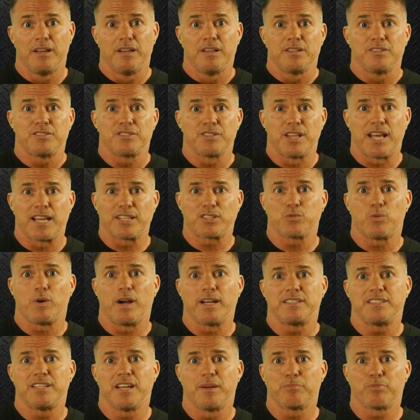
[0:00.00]
So that's
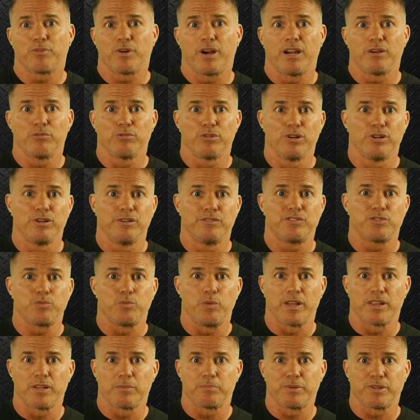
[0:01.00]
why temporary roofs,
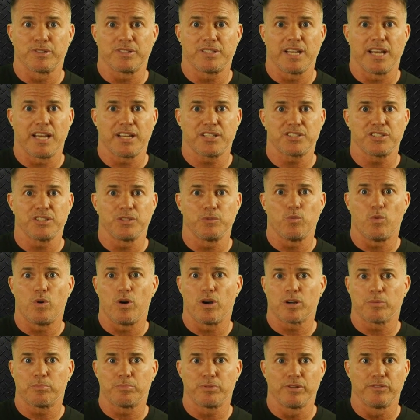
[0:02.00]
weather protection,
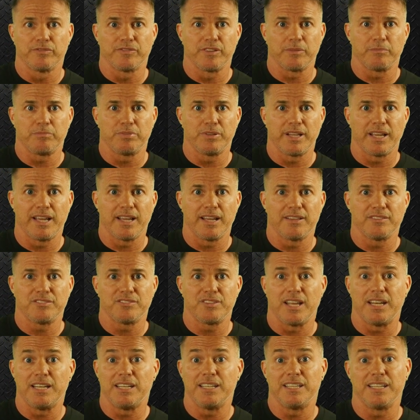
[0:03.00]
waterproofing plans,
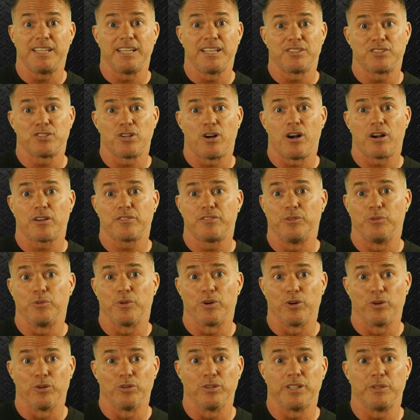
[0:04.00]
they need to get talked through
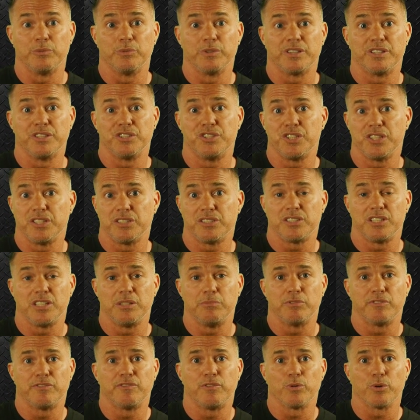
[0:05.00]
early with the GC
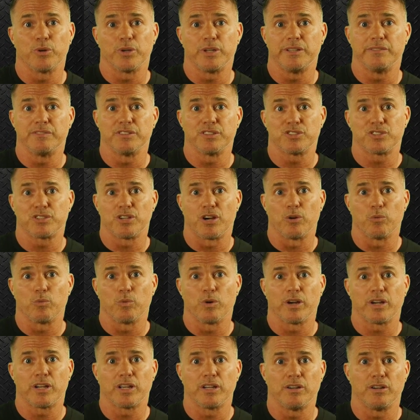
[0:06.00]
before you even start
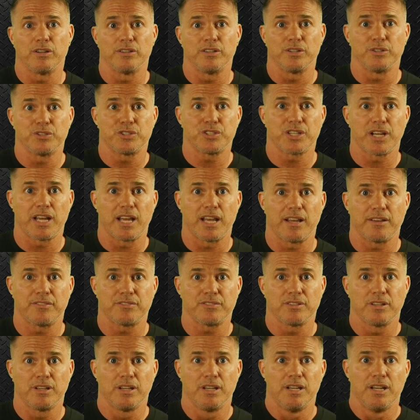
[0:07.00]
working on those
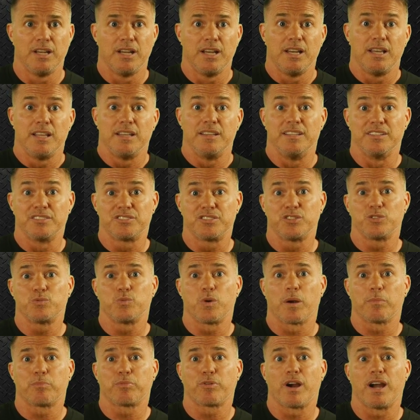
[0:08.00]
shafts. This is
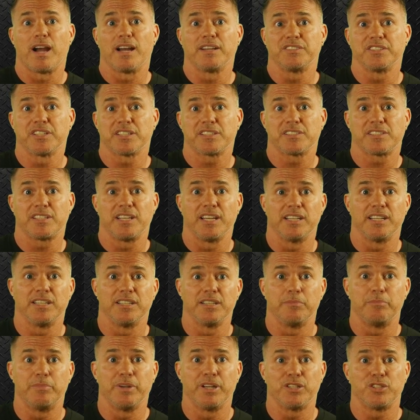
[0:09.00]
where projects get
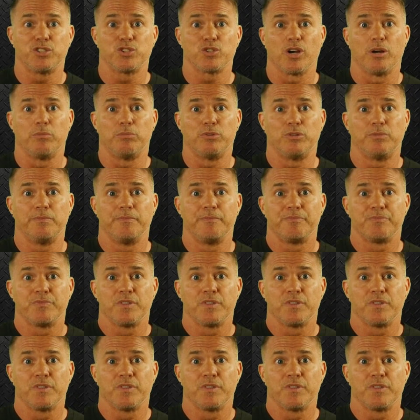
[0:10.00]
into big trouble.